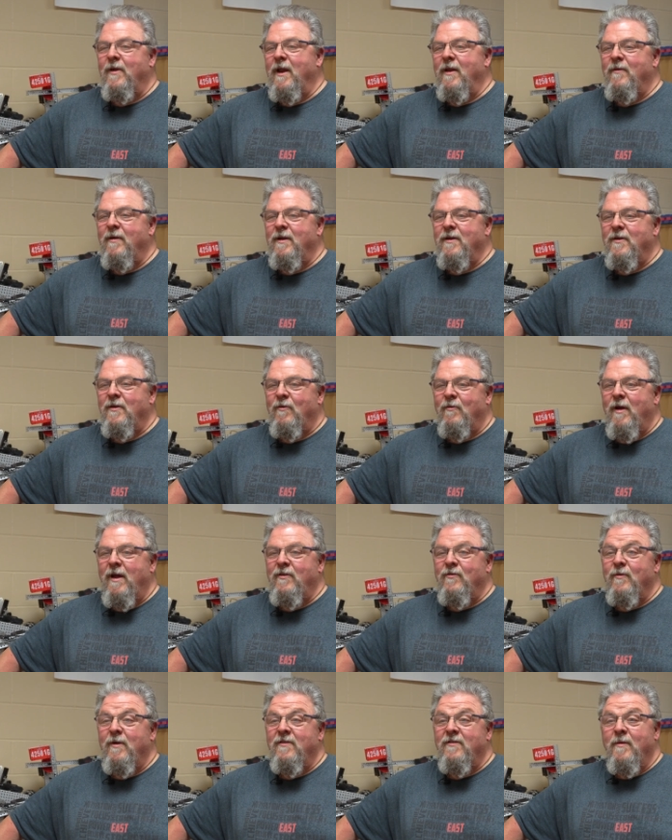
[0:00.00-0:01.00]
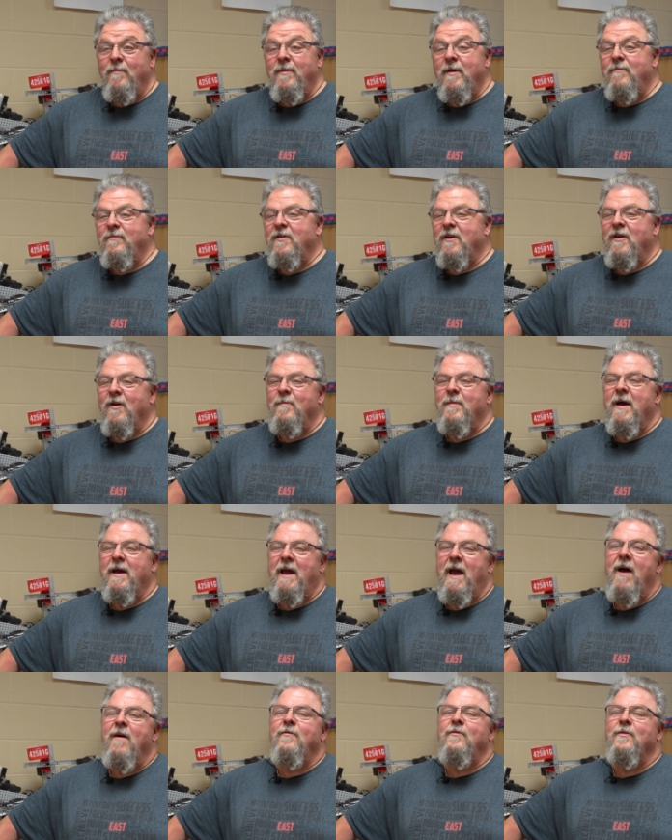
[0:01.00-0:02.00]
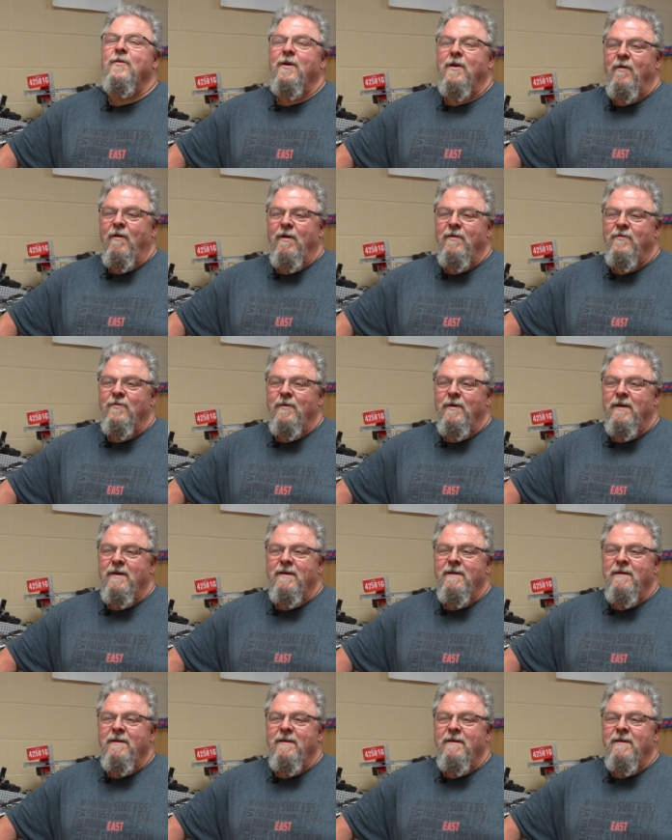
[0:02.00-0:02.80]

getting ready to graduate. Sometimes they come back after they graduate